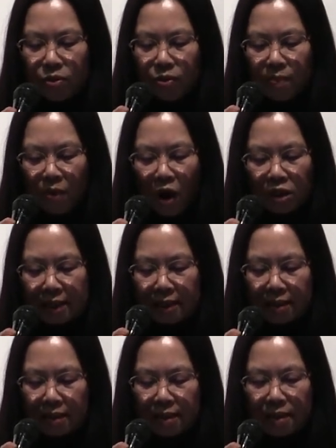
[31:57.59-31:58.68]
to the
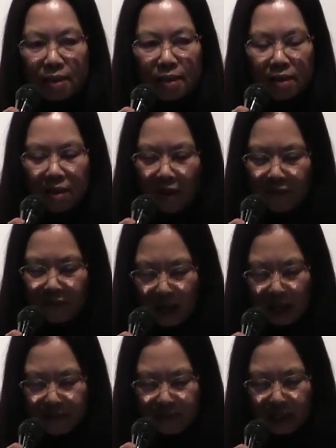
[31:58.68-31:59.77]
processes of
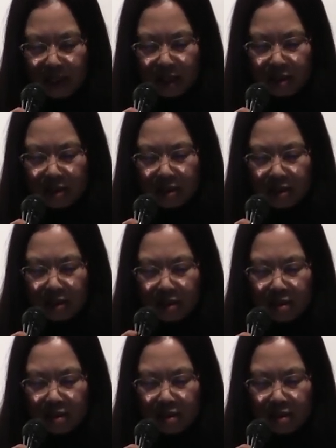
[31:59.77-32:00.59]
life and death.